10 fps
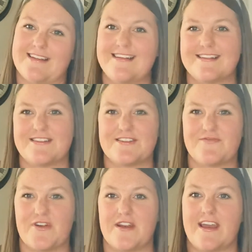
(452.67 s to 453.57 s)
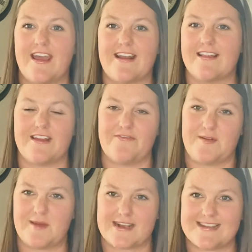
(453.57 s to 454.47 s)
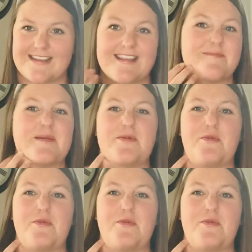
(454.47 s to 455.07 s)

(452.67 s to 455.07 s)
It's just fun. I had a lot of feedback saying that people